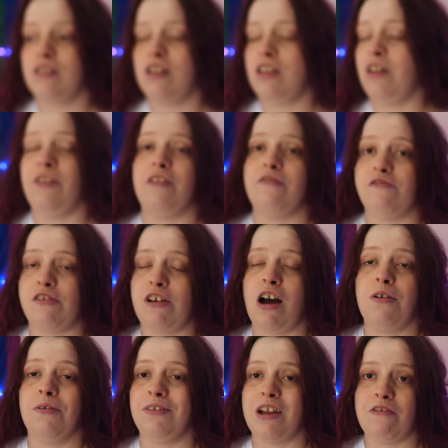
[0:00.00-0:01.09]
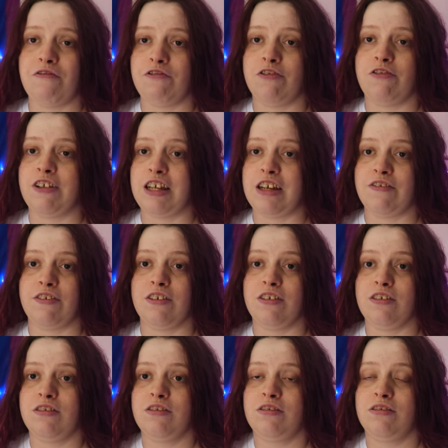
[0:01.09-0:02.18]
And I will never forgive her.